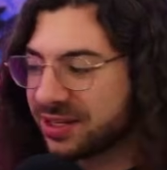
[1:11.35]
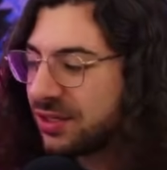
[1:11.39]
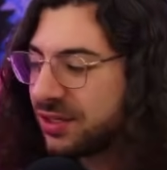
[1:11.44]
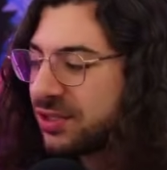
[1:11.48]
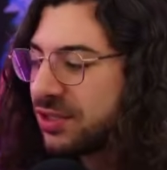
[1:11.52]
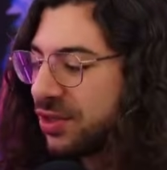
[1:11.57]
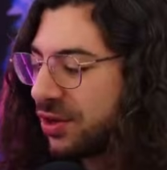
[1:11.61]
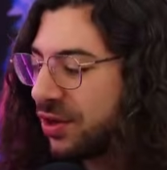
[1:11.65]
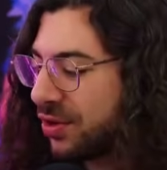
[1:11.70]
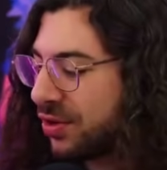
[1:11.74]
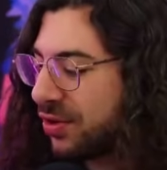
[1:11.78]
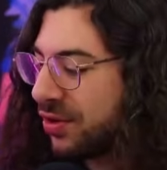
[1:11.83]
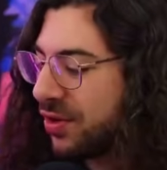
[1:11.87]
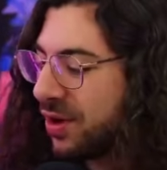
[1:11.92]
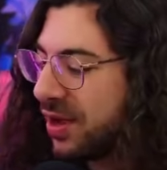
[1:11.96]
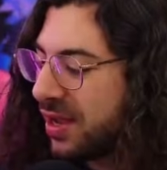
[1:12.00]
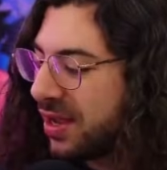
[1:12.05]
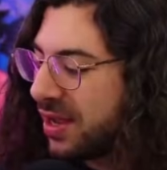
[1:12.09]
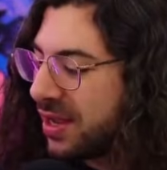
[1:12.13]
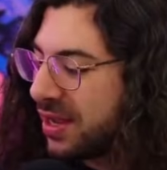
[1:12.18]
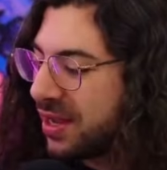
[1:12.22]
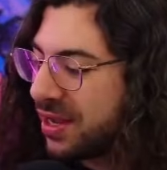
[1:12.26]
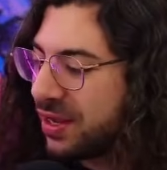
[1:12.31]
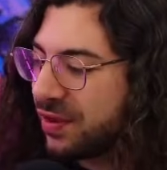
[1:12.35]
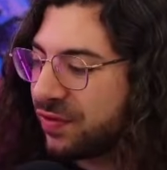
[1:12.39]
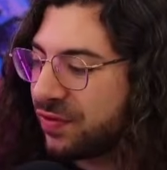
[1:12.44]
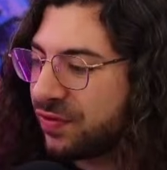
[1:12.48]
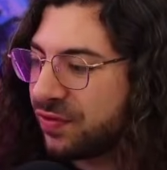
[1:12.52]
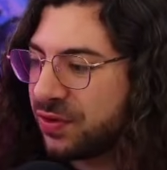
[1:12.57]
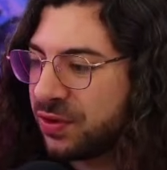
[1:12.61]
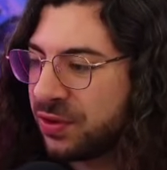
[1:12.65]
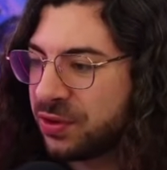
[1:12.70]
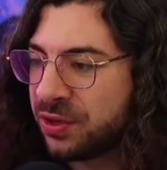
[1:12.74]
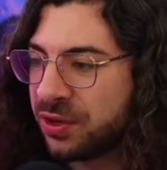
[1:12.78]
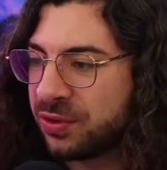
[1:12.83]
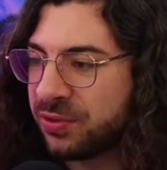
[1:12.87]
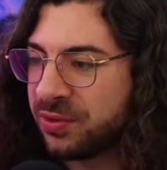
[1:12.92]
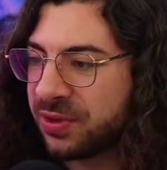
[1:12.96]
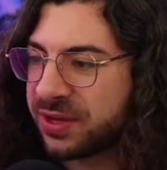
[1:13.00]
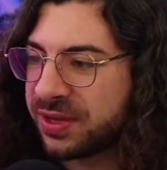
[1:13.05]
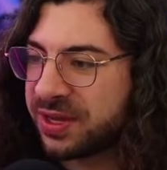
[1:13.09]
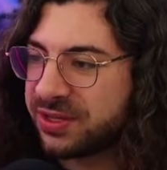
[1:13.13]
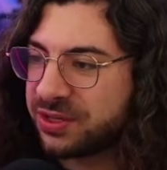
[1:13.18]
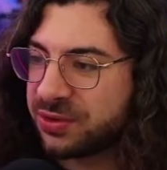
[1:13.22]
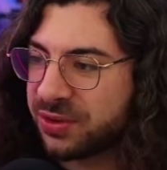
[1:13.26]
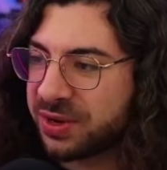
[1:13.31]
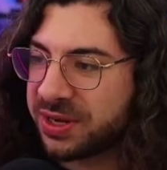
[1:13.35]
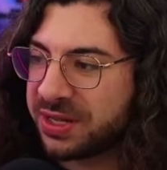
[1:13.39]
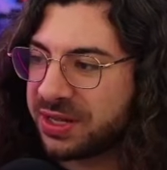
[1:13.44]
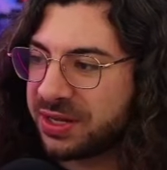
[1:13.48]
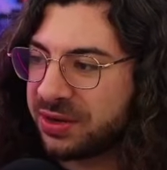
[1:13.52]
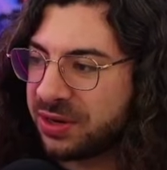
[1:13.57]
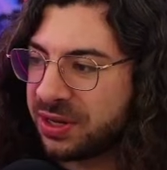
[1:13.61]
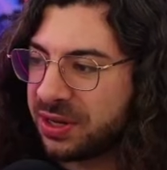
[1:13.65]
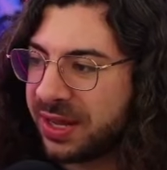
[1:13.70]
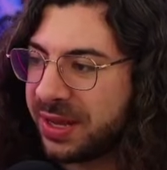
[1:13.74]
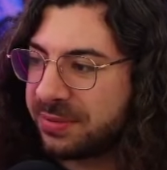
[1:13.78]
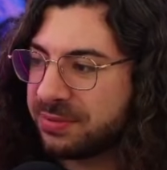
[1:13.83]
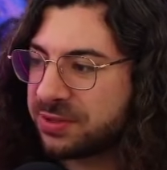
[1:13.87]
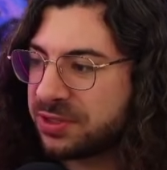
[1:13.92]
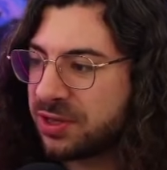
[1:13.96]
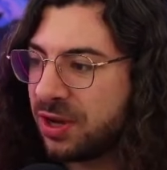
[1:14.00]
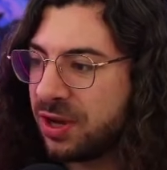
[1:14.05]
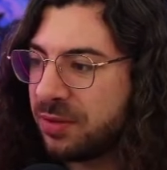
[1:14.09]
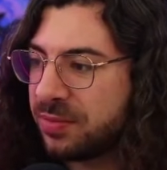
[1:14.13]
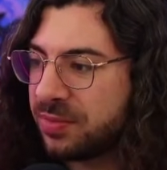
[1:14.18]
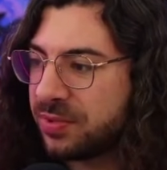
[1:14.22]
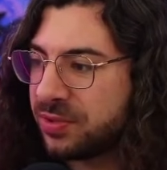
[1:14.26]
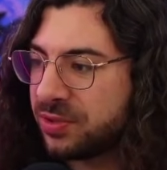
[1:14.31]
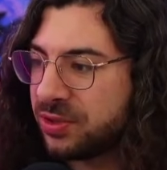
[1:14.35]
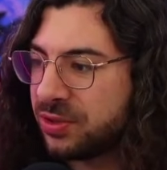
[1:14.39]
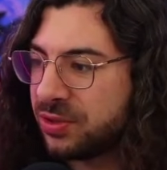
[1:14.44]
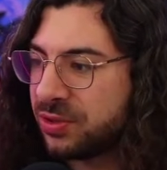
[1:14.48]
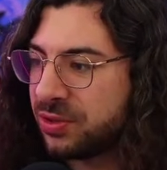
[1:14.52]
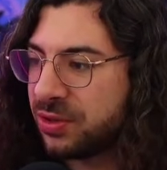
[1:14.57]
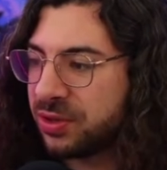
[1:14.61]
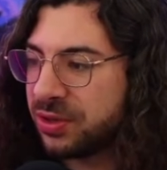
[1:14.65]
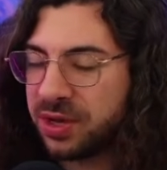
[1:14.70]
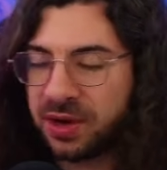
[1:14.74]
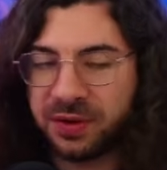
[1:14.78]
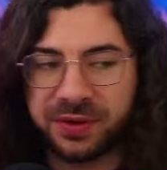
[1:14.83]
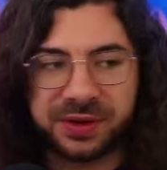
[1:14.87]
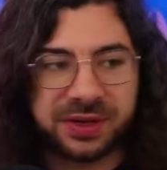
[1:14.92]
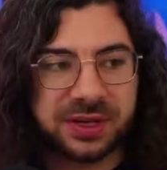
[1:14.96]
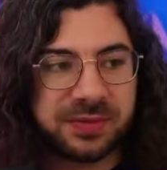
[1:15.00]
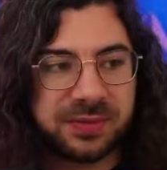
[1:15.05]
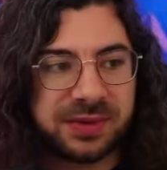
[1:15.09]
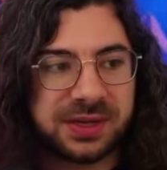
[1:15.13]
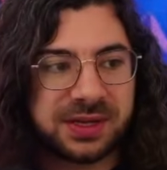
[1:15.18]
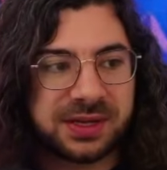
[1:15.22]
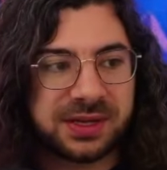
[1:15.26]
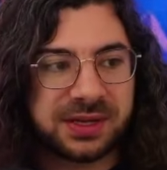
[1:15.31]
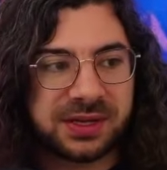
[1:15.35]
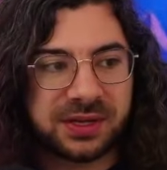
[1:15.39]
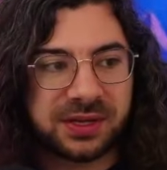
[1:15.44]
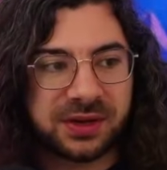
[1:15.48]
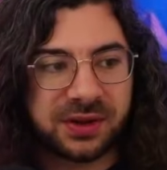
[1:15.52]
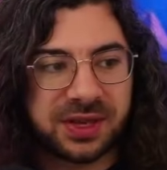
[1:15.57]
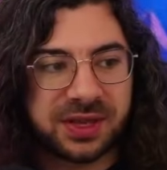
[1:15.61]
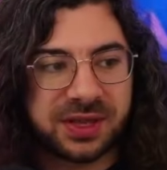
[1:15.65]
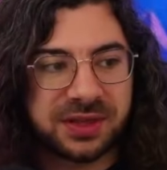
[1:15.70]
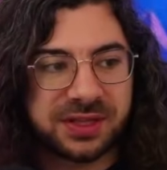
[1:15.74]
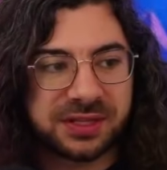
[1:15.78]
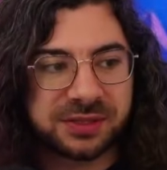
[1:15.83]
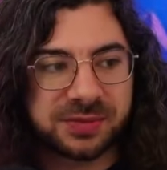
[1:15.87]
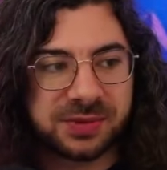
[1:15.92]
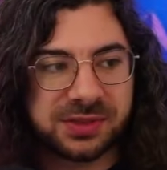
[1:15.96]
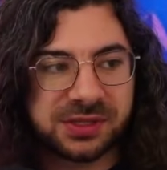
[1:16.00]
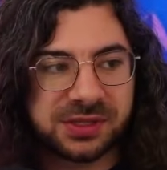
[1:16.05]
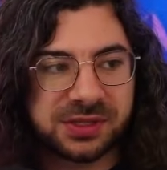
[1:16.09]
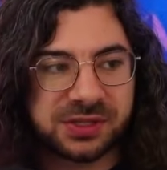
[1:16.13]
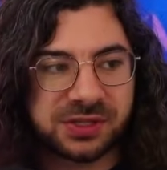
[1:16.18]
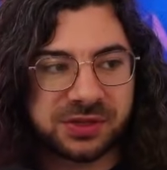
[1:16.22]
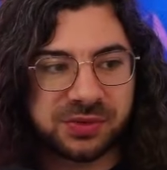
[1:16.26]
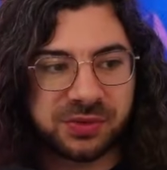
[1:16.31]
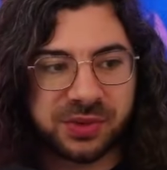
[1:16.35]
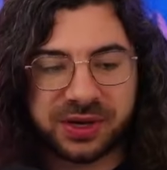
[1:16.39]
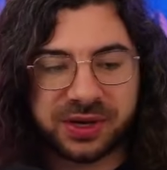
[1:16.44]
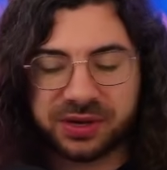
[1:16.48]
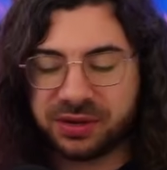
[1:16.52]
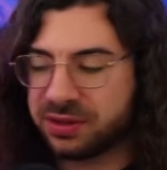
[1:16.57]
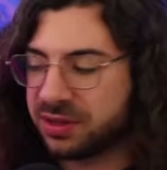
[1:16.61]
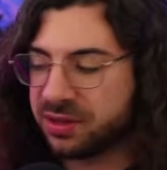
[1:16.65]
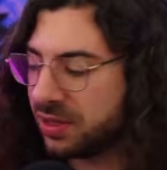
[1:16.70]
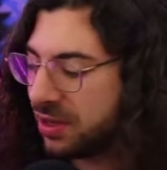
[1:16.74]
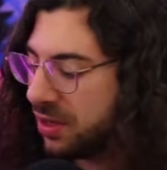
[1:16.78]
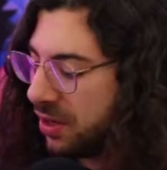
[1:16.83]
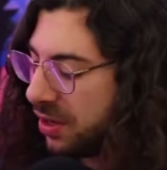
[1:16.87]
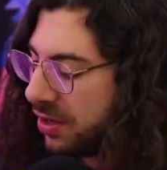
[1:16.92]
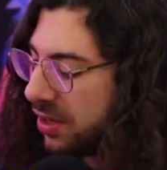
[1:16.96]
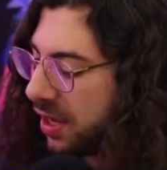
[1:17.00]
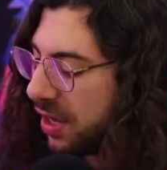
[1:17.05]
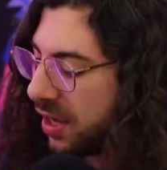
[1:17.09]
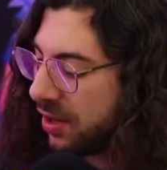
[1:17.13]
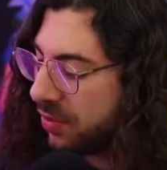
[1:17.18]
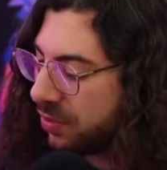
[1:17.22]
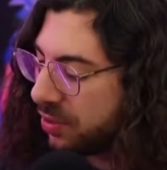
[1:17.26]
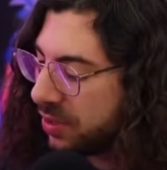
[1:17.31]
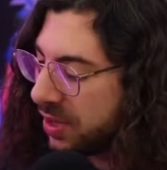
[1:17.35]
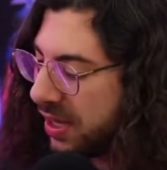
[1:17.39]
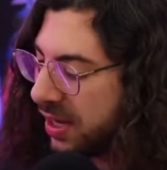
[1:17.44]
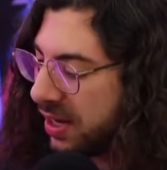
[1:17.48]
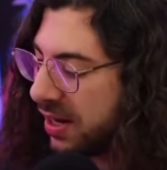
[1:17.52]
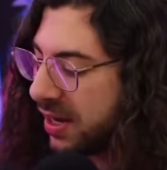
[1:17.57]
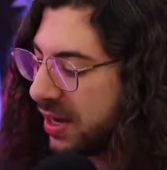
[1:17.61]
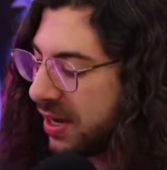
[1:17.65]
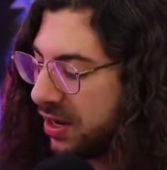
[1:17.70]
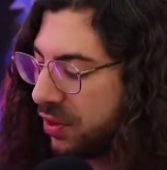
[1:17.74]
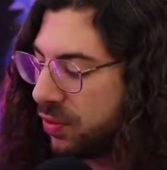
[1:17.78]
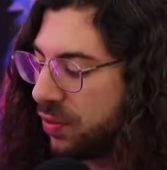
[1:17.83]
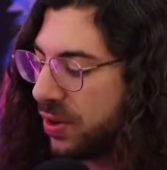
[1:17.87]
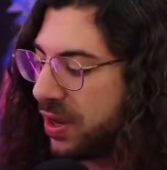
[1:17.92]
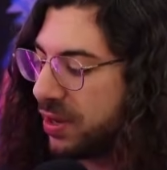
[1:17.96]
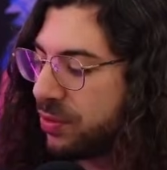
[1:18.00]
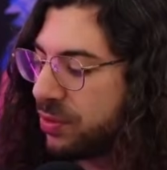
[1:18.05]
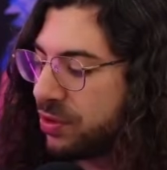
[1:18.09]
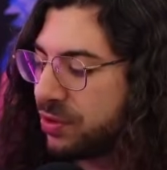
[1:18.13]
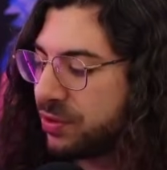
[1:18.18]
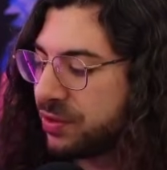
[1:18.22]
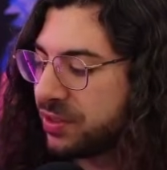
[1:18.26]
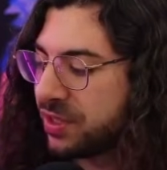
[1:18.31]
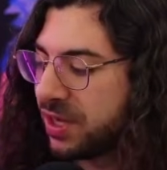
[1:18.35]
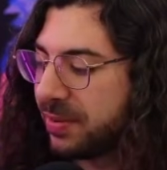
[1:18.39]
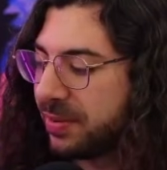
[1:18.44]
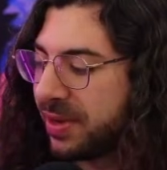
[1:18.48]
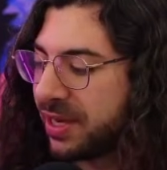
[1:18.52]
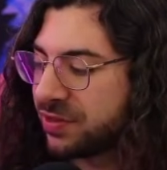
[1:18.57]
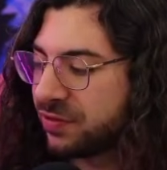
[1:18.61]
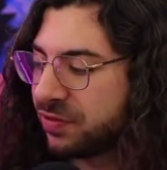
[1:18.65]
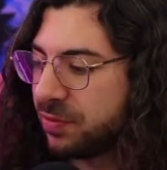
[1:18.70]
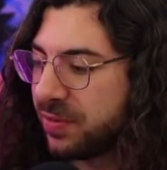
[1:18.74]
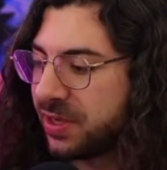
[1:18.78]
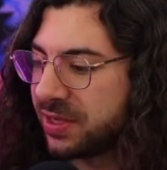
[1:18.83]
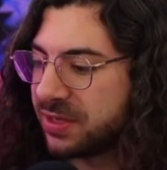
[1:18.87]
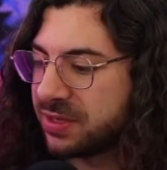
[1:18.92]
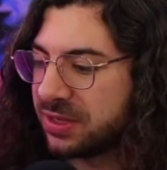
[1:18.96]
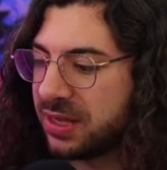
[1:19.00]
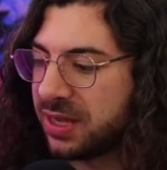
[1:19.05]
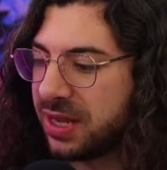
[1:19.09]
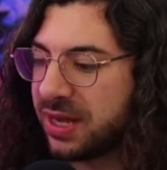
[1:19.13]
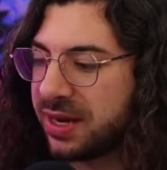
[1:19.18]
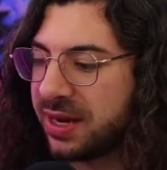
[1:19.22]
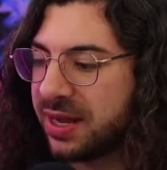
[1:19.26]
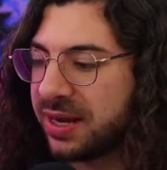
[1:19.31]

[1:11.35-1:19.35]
So if you're not working directly on a laptop, you're going to be in this position where you're thinking, okay, well, can I get away with using a mouse for pixel art?